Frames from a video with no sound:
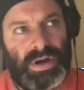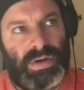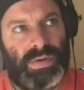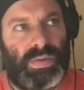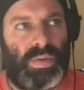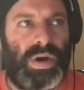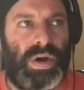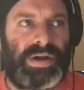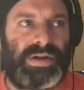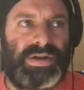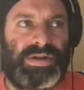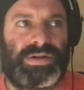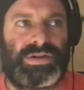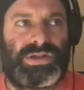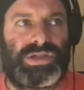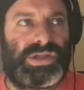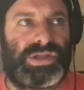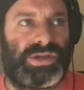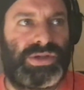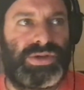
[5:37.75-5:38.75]
one or
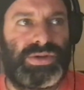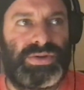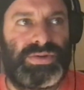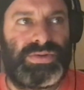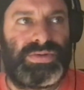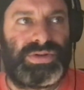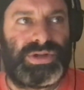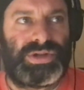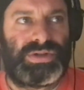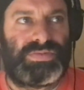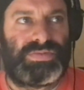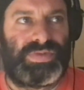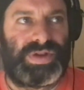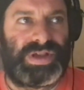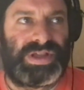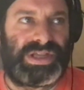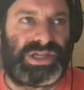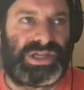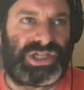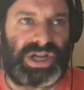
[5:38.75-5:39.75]
two
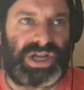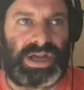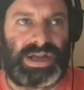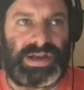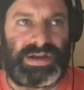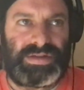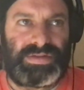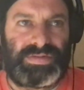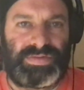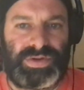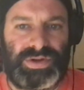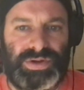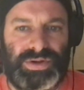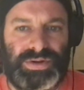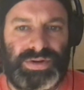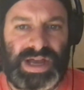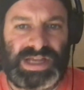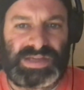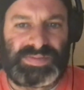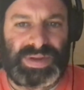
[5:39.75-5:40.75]
really shine
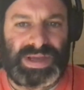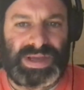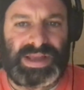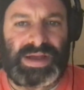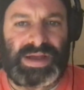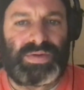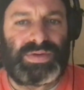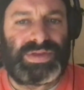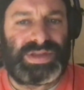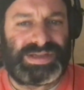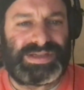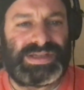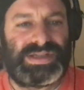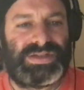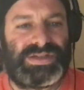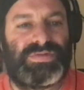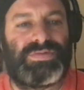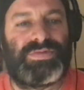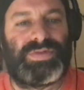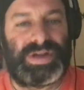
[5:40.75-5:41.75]
through as being like, well, this is
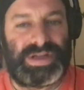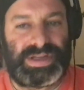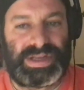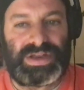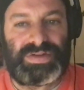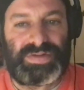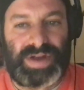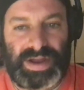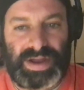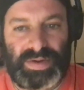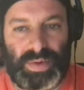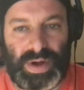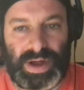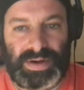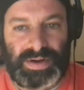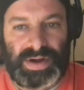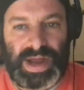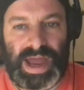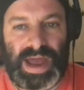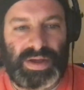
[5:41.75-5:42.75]
a really great
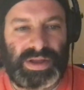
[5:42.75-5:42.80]
one.